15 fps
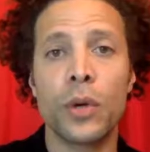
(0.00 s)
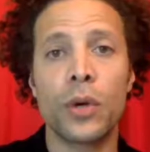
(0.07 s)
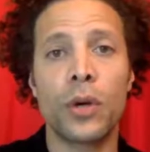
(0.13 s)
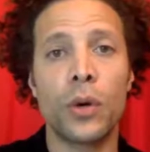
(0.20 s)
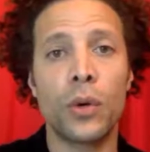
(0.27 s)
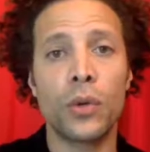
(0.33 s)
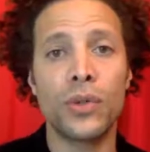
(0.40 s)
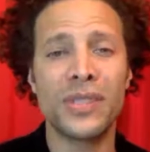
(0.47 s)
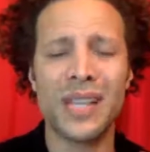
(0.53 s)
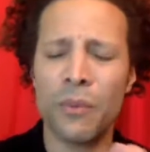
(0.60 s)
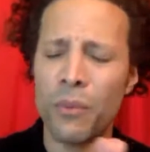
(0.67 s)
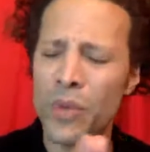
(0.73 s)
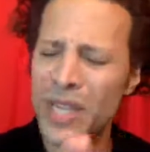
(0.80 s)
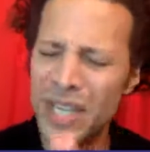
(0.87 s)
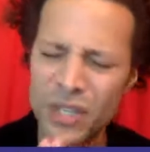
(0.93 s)
goals,
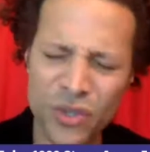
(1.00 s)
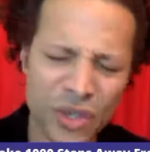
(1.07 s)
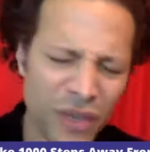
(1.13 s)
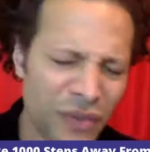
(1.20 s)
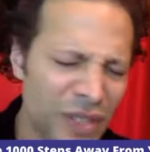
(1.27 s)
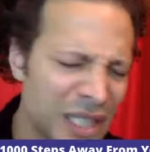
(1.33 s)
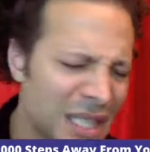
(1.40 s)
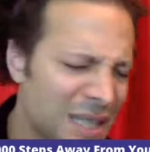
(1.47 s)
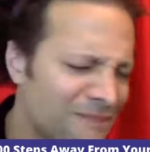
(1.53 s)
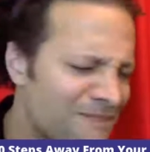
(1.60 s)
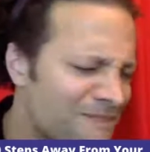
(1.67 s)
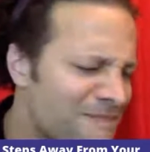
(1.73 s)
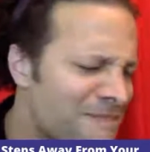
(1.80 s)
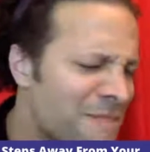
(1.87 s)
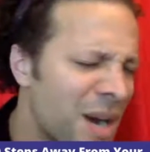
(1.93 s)
and we can drift
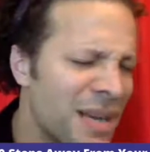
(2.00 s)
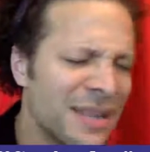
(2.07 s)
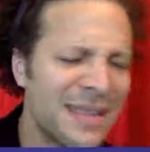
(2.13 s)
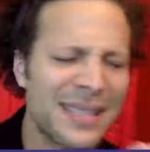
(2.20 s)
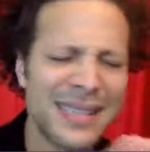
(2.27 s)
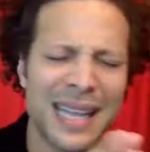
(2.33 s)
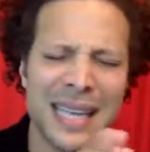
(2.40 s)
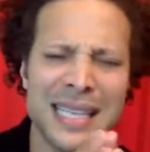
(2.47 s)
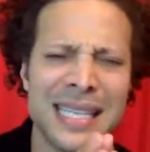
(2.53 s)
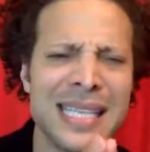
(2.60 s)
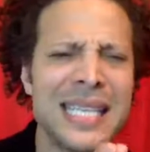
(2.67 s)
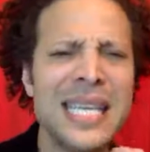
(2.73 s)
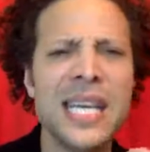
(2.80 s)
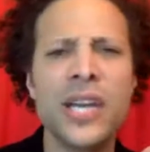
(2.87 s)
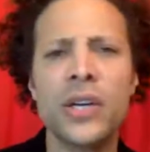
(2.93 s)
months and
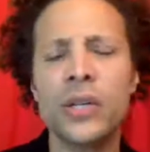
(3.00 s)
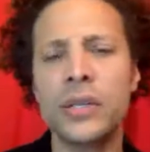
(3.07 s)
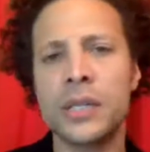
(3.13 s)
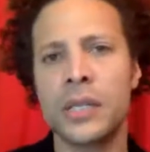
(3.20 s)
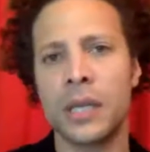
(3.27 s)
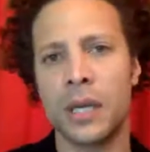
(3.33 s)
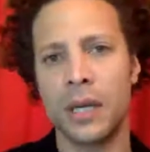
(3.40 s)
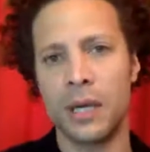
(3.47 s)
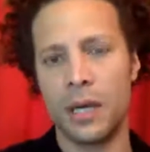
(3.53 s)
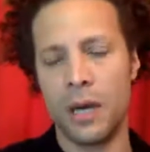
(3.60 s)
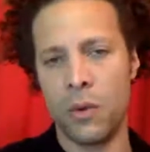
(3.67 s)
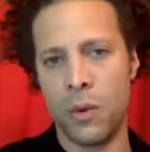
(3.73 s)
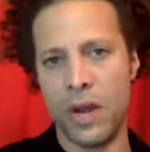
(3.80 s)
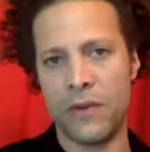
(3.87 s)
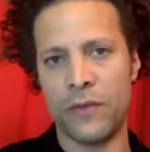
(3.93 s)
years
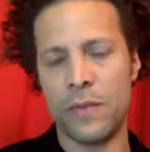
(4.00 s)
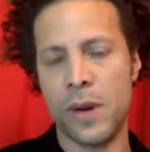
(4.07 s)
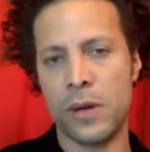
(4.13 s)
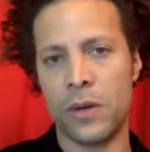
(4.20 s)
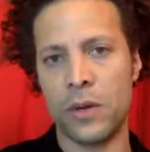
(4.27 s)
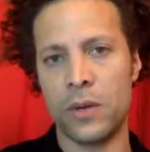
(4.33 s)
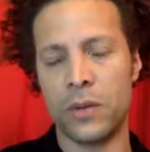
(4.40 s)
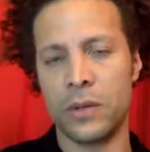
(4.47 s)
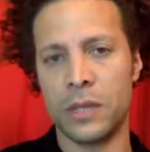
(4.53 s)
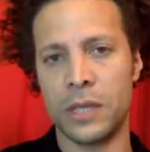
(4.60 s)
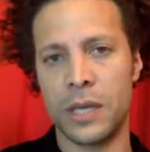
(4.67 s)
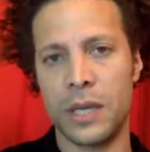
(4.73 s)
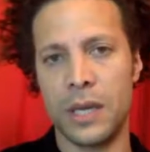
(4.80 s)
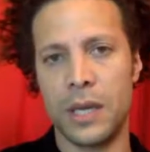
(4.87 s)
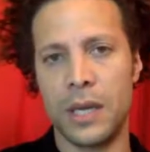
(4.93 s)
away from our goals,
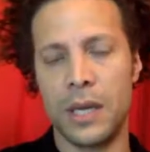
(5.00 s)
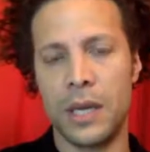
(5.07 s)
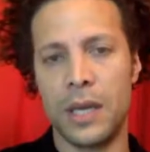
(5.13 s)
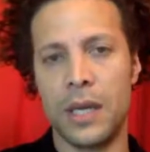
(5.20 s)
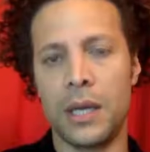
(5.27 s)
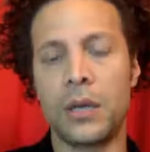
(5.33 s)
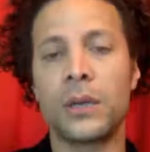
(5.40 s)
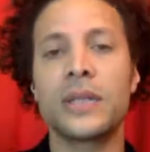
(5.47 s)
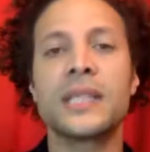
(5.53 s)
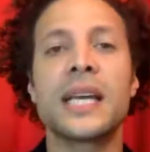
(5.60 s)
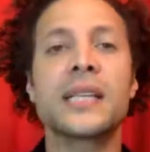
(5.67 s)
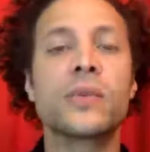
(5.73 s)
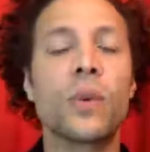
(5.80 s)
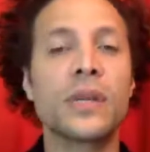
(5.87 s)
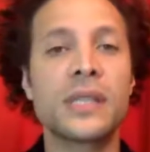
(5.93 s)
it only
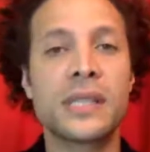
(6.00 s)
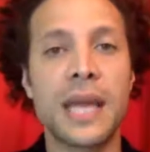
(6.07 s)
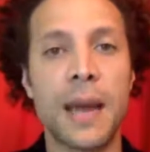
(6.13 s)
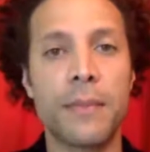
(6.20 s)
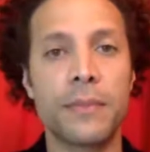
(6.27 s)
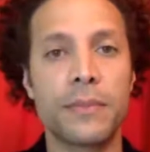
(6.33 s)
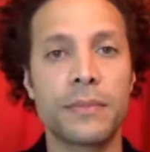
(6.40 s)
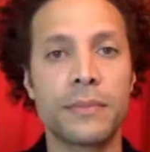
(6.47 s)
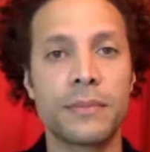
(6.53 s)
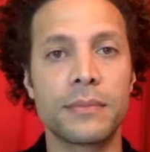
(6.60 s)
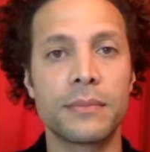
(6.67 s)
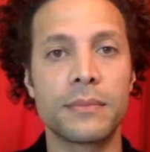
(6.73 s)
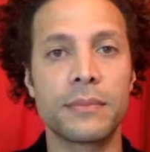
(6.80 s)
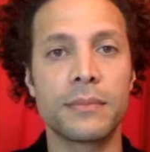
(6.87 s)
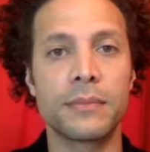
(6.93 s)
takes 1 step
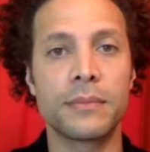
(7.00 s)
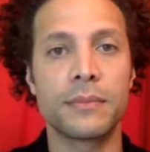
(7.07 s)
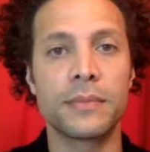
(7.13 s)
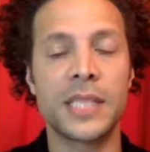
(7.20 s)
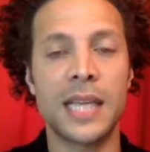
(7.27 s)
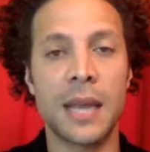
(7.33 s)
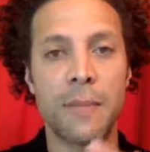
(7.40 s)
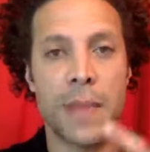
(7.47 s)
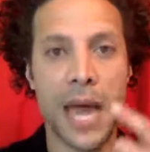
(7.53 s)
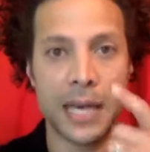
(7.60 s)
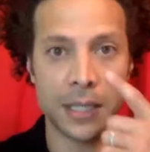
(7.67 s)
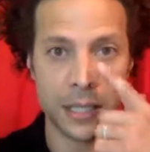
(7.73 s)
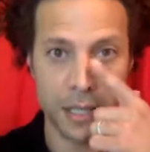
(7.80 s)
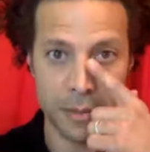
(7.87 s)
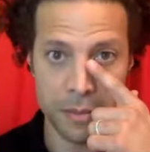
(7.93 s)
to get back
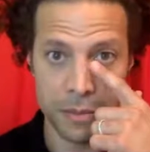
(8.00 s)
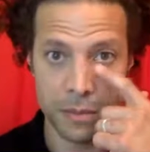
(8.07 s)
to them.